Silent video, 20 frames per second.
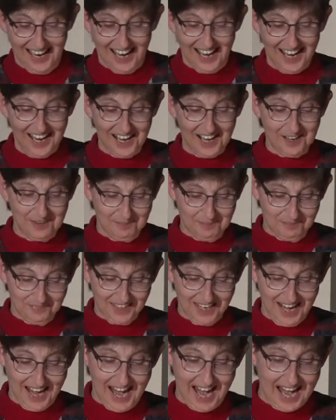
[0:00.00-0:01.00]
Um,
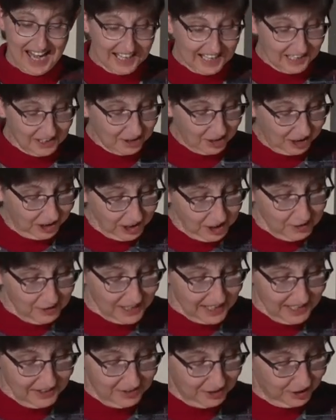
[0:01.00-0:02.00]
and
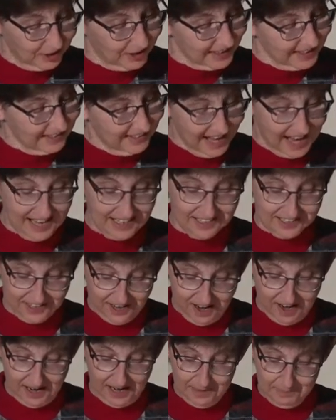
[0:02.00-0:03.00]
including during that
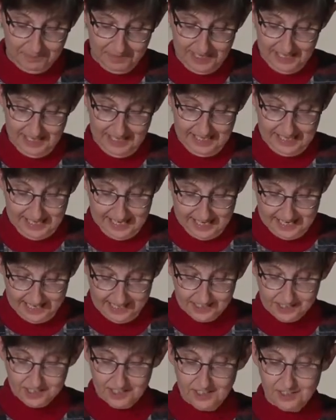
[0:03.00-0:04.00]
time, he
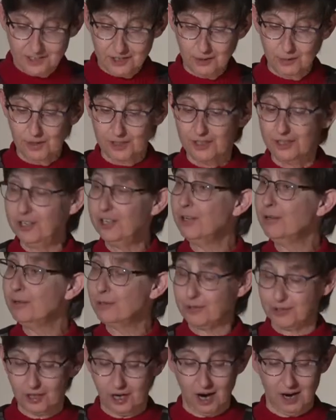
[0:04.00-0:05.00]
gets into a
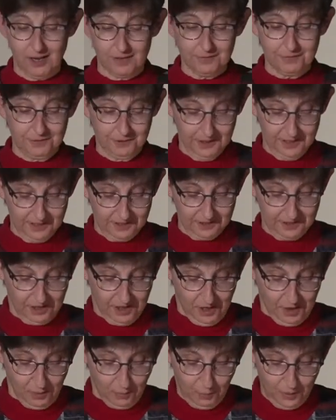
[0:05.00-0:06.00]
huge conflict
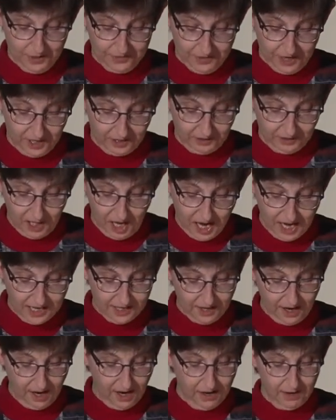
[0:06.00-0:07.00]
with a
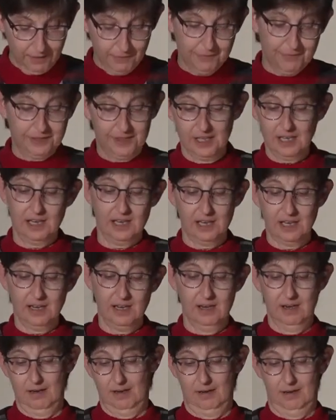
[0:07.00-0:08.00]
lot of
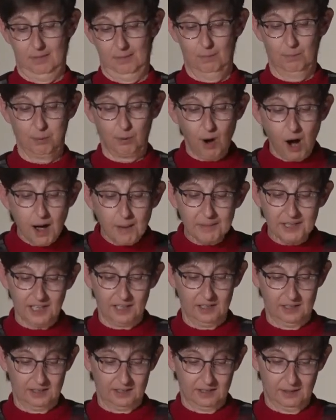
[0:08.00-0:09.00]
the
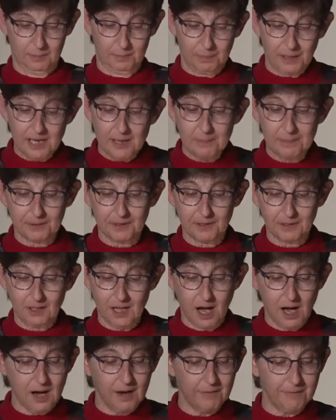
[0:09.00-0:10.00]
prominent people
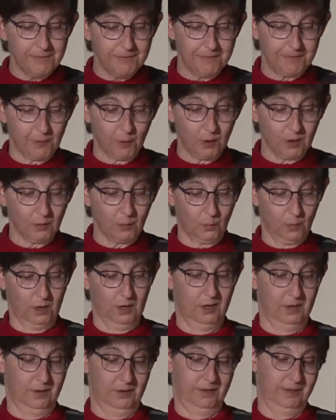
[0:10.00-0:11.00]
of Fort
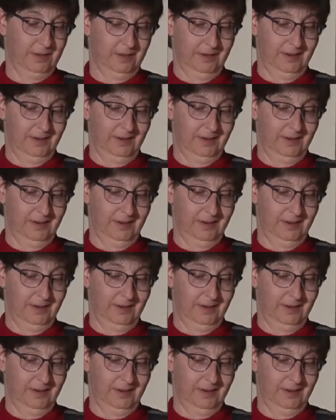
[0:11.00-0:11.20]
Worth.